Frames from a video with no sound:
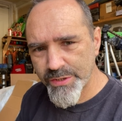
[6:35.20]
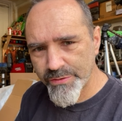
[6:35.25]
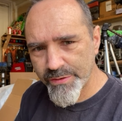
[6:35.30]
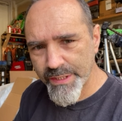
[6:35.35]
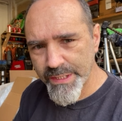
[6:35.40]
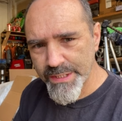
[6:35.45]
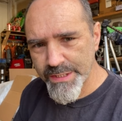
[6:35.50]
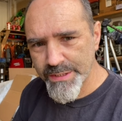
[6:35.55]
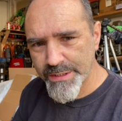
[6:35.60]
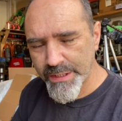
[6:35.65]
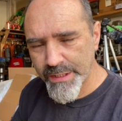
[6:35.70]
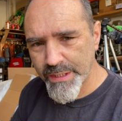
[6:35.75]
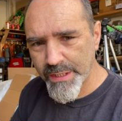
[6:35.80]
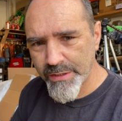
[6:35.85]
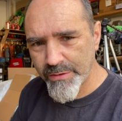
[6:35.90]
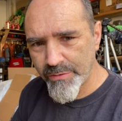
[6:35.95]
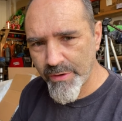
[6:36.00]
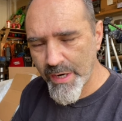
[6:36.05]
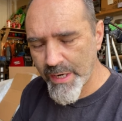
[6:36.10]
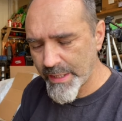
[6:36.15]
the right
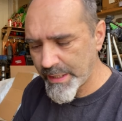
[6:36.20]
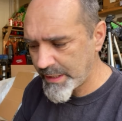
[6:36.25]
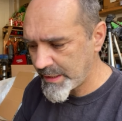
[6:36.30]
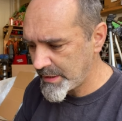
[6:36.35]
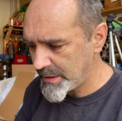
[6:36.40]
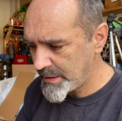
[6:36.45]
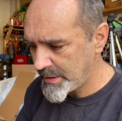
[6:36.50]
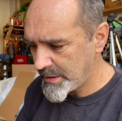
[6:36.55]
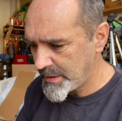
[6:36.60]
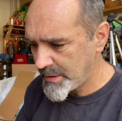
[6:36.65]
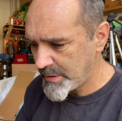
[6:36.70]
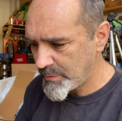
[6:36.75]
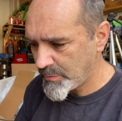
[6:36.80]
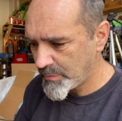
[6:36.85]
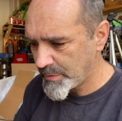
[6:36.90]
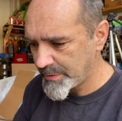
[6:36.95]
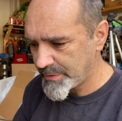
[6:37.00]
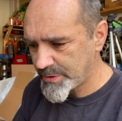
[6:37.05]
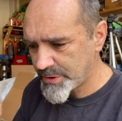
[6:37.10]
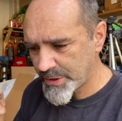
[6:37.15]
steering rack
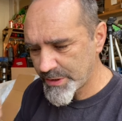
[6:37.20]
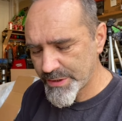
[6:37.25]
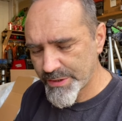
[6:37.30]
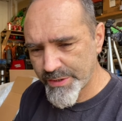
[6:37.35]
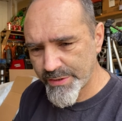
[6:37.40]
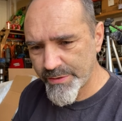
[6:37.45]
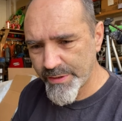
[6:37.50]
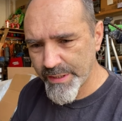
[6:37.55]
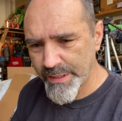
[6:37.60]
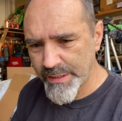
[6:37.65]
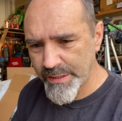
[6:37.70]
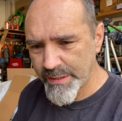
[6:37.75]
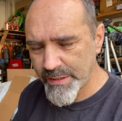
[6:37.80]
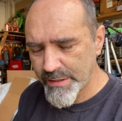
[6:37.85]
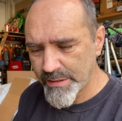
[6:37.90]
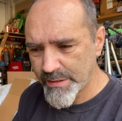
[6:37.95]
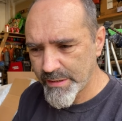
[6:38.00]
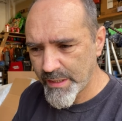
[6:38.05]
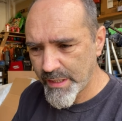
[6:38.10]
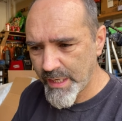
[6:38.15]
with just the right
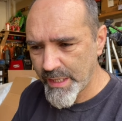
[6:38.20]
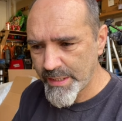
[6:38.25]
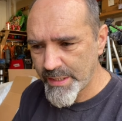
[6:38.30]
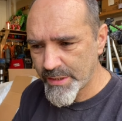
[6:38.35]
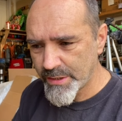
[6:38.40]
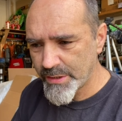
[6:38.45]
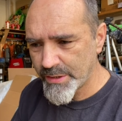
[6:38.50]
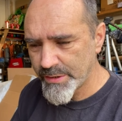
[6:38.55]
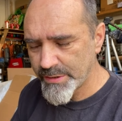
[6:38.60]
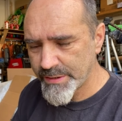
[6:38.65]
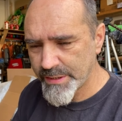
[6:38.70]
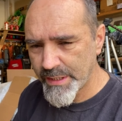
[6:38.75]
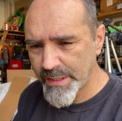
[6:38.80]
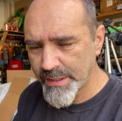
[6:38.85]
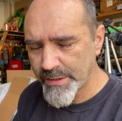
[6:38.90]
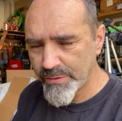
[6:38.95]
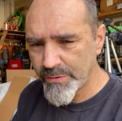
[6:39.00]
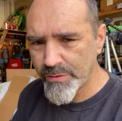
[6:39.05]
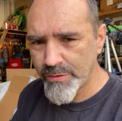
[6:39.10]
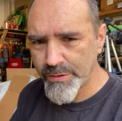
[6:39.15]
inner
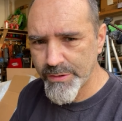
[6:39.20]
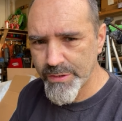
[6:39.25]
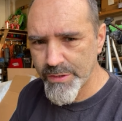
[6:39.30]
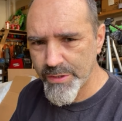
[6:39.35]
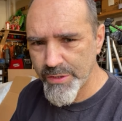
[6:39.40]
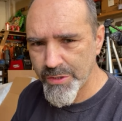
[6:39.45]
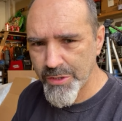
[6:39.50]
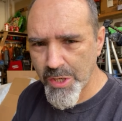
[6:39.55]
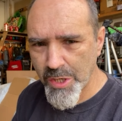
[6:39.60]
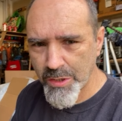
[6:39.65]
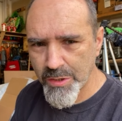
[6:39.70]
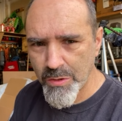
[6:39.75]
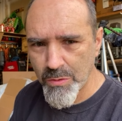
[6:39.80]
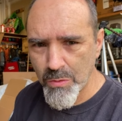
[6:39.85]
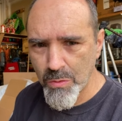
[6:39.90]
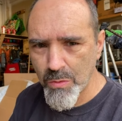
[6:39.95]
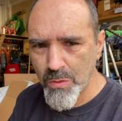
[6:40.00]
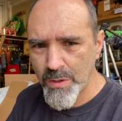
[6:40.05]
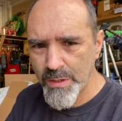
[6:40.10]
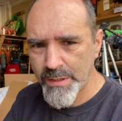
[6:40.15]
tie rod
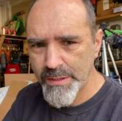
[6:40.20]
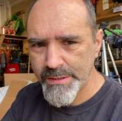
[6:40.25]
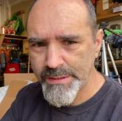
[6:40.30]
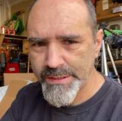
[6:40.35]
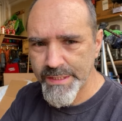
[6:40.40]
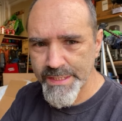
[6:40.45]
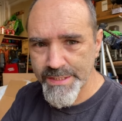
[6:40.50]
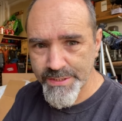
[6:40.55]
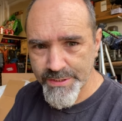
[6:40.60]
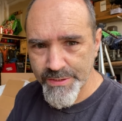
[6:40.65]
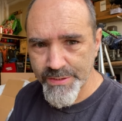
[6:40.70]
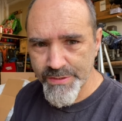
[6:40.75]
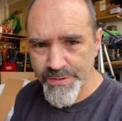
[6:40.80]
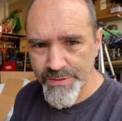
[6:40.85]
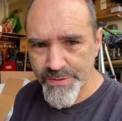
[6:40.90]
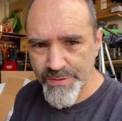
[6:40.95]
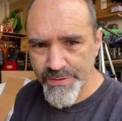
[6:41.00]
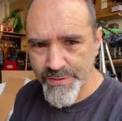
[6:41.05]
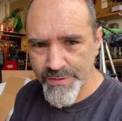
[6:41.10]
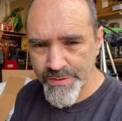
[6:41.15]
knuckle
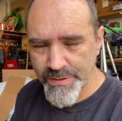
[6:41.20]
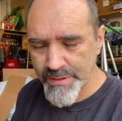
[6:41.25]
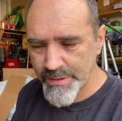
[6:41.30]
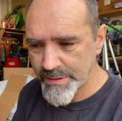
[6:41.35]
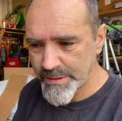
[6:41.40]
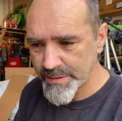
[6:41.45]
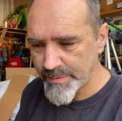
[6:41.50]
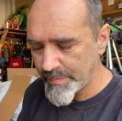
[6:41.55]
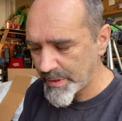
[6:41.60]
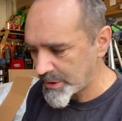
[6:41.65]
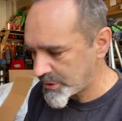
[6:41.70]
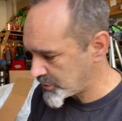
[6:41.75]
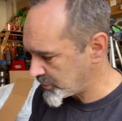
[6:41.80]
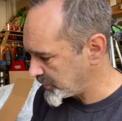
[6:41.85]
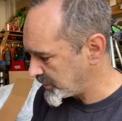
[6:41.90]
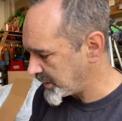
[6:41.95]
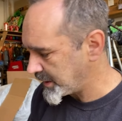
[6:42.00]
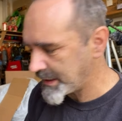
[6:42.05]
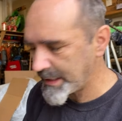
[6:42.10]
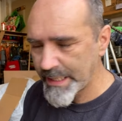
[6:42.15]
distance to make
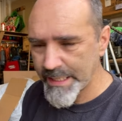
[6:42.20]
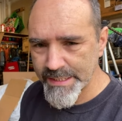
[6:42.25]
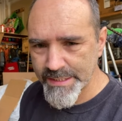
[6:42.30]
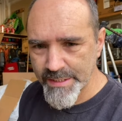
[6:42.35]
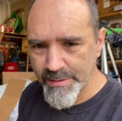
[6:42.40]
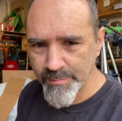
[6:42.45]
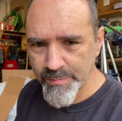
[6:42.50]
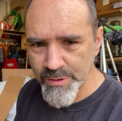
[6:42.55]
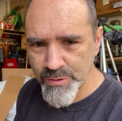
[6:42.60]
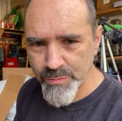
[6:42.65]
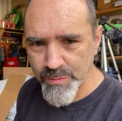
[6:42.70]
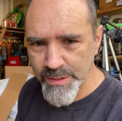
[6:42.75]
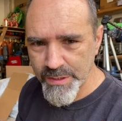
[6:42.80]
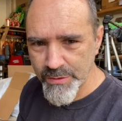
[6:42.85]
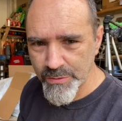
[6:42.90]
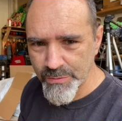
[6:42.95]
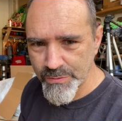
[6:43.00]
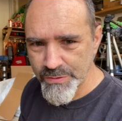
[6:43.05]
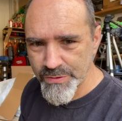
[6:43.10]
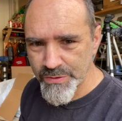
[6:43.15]
sure it gets in
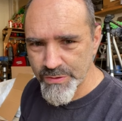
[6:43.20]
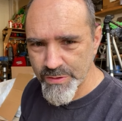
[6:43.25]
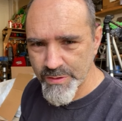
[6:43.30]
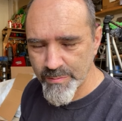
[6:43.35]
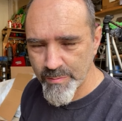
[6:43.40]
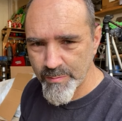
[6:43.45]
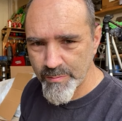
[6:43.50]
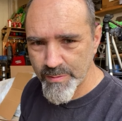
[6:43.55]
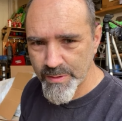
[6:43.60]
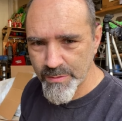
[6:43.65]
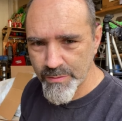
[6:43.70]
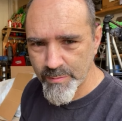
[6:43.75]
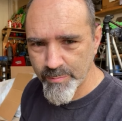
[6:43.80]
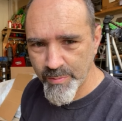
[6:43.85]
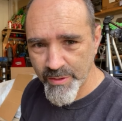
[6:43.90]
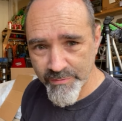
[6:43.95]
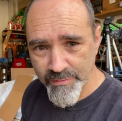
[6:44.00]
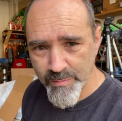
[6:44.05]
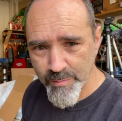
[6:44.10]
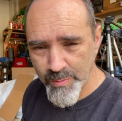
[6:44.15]
between those
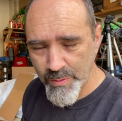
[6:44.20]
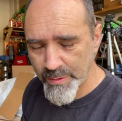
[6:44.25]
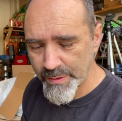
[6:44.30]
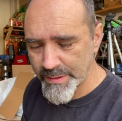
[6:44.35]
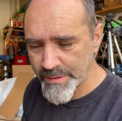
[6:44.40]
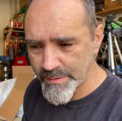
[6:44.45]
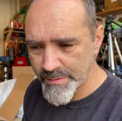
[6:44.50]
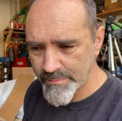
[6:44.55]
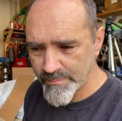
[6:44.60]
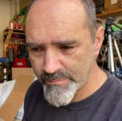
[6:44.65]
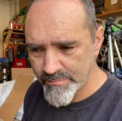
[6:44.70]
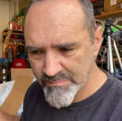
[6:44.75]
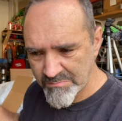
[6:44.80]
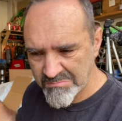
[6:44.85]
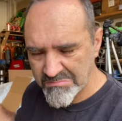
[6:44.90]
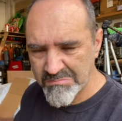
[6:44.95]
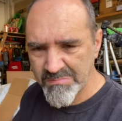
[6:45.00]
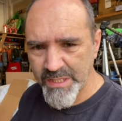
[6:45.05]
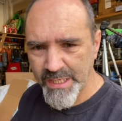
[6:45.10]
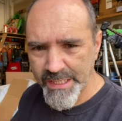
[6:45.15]
pivot point
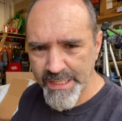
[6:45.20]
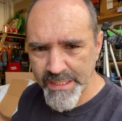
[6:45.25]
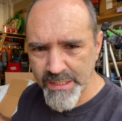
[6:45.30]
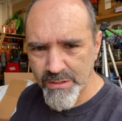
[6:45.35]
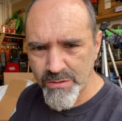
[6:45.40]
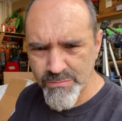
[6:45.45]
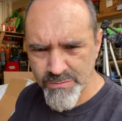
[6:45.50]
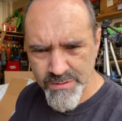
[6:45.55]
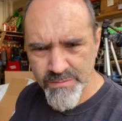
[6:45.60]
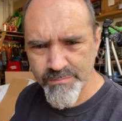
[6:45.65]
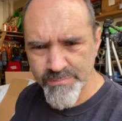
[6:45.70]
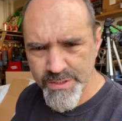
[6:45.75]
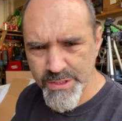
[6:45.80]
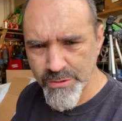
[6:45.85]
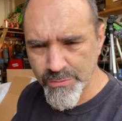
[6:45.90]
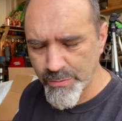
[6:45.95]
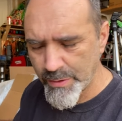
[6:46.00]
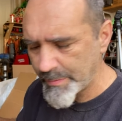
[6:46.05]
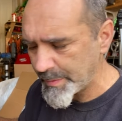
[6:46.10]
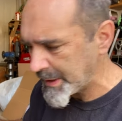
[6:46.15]
diagonals. Do you
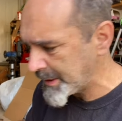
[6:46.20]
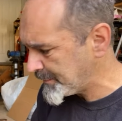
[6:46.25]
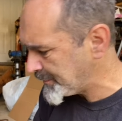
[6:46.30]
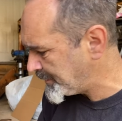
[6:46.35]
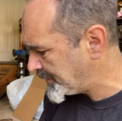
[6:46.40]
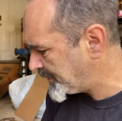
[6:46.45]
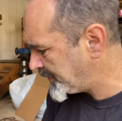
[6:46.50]
know what I mean?